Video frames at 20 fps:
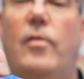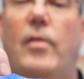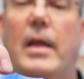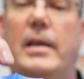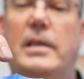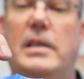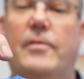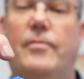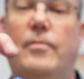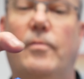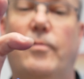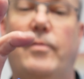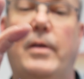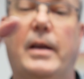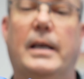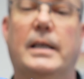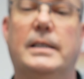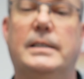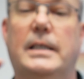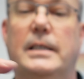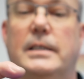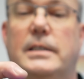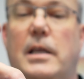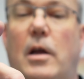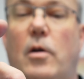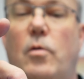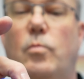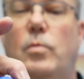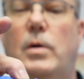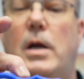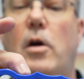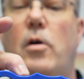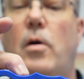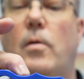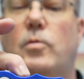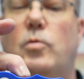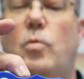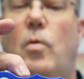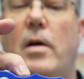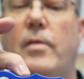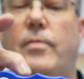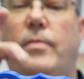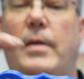they're different thicknesses. So we go up quite